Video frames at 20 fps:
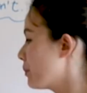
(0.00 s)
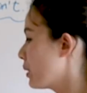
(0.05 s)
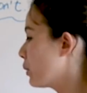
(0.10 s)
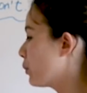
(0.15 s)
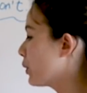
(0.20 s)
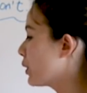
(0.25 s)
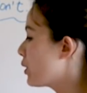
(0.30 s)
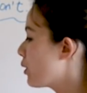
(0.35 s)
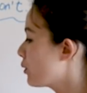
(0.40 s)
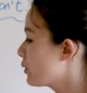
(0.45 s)
But
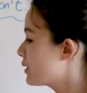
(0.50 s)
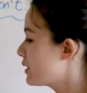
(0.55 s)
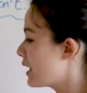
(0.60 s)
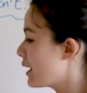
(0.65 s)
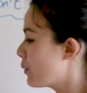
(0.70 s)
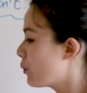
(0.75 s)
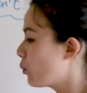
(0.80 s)
we don't say